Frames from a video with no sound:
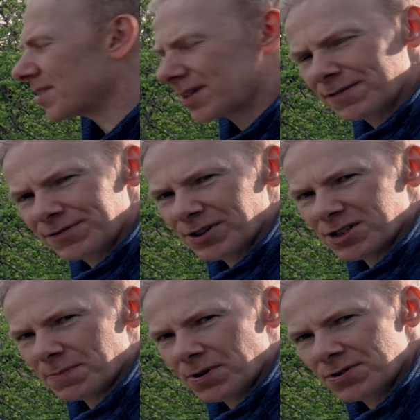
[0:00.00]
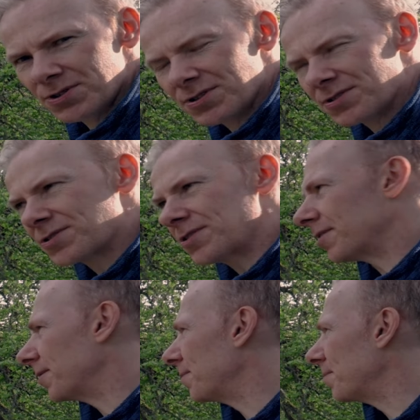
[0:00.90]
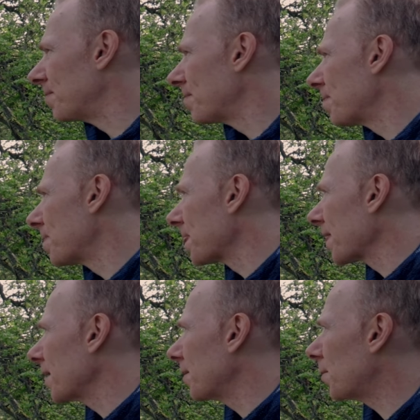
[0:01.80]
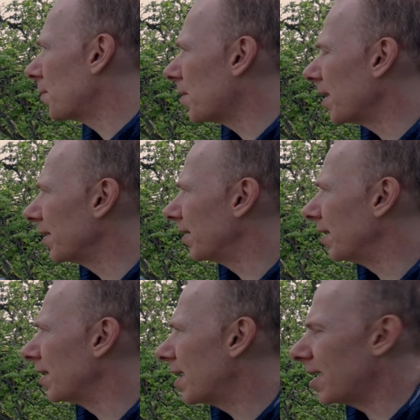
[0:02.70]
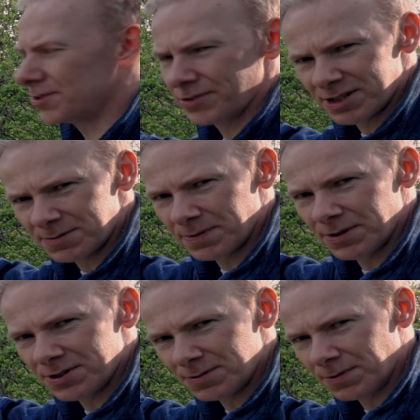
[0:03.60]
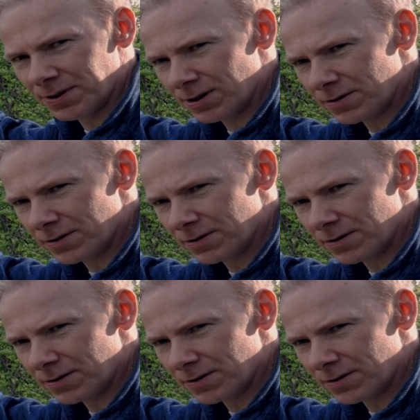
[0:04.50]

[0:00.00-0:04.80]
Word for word: taken a few exposures, one underexposed and one